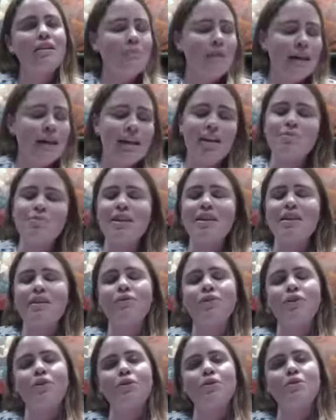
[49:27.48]
the mediums that
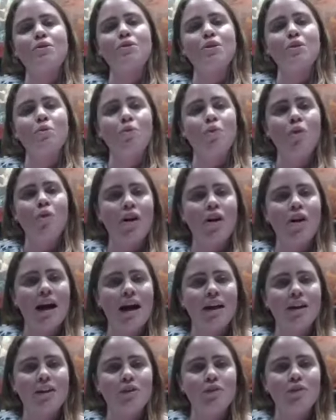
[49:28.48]
they've used and what
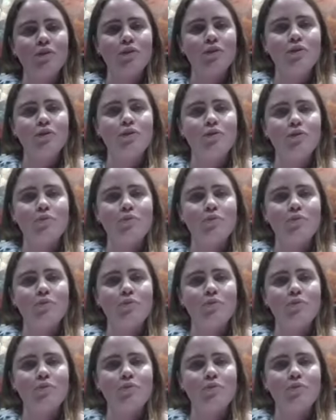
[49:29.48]
kind of